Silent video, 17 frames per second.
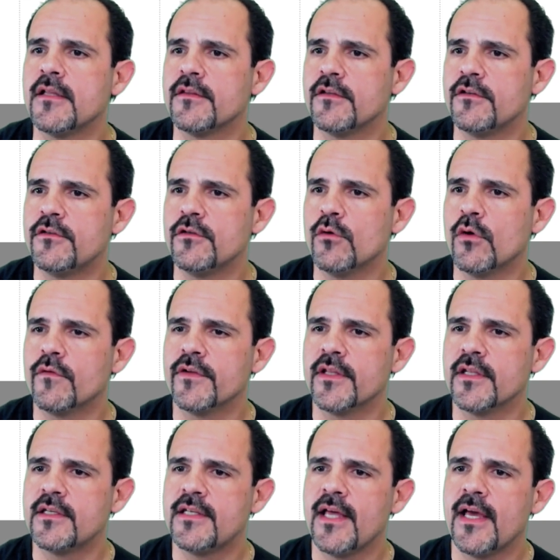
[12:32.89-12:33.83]
The 2 over
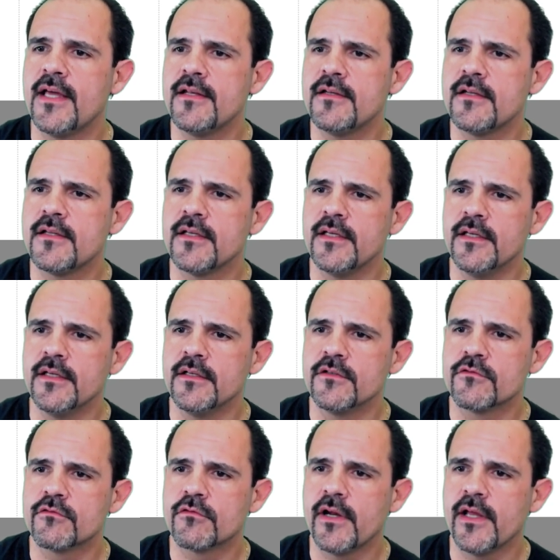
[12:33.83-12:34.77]
the 10
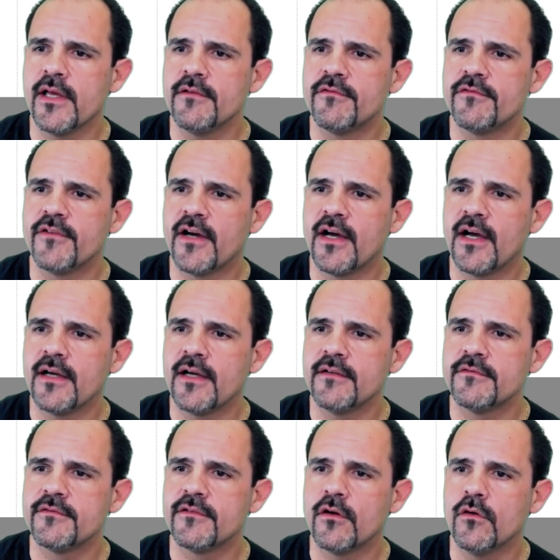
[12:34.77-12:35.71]
is rad
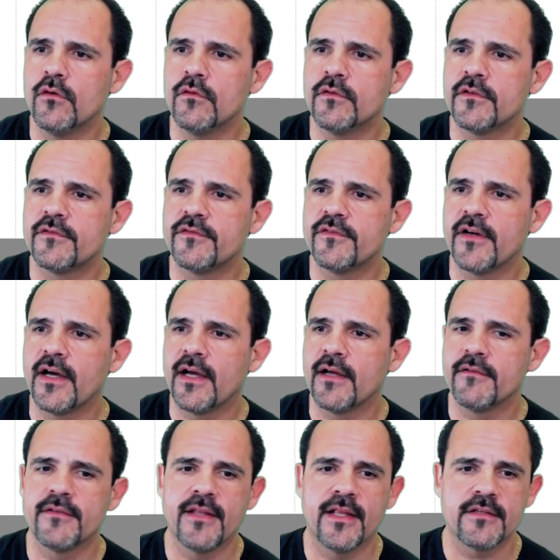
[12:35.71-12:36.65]
5 over
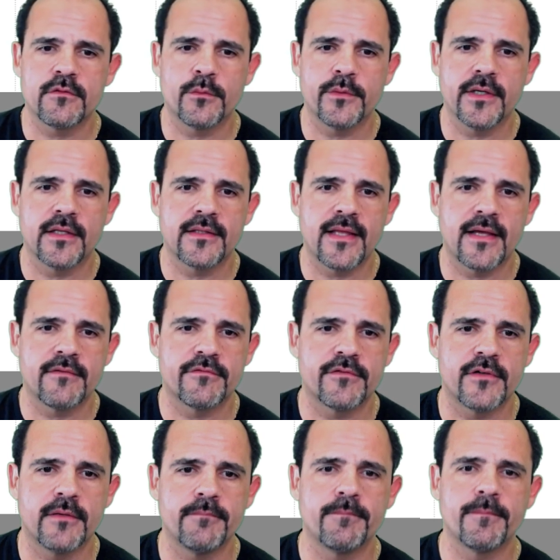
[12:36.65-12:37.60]
5. That's where we got that
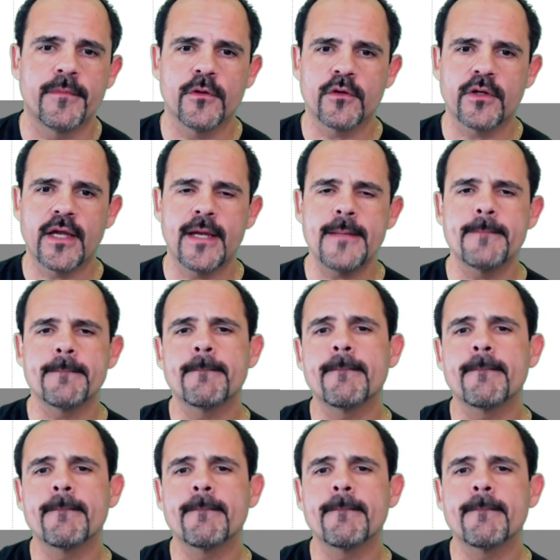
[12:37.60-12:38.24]
from. Okay?